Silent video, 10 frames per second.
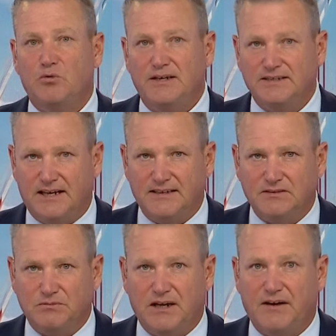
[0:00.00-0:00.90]

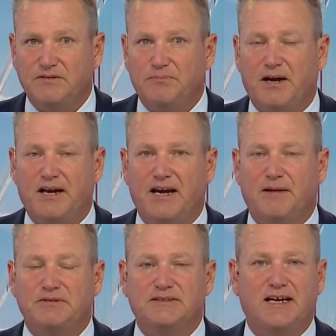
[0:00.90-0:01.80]
Queenslanders will have to pay
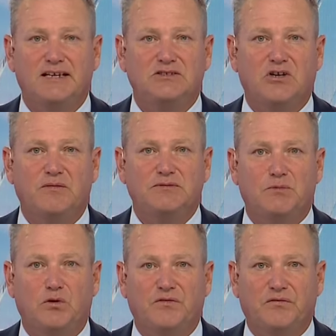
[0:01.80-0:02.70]
up to 10
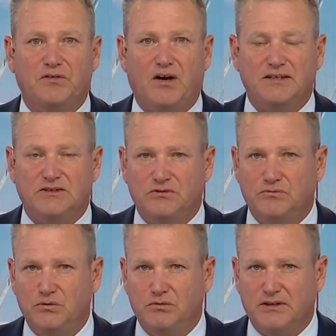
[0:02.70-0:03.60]
times more for flights
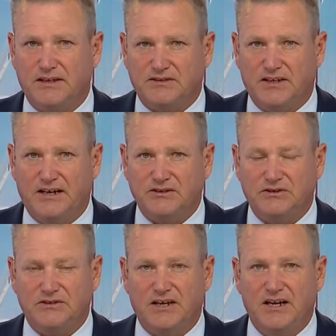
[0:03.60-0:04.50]
to rural
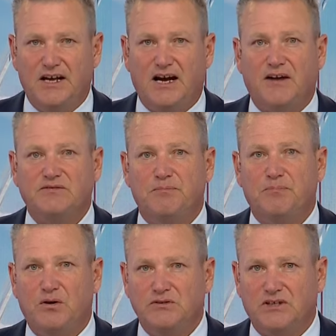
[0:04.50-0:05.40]
destinations after
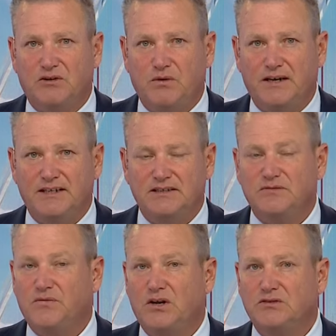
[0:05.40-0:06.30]
Bonza went
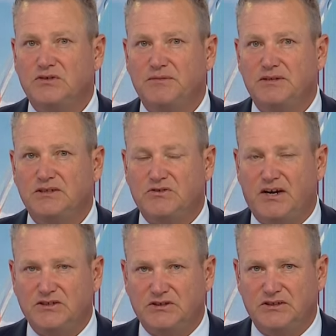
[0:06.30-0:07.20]
into voluntary
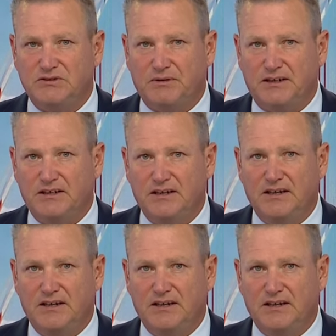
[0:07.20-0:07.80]
administration this week.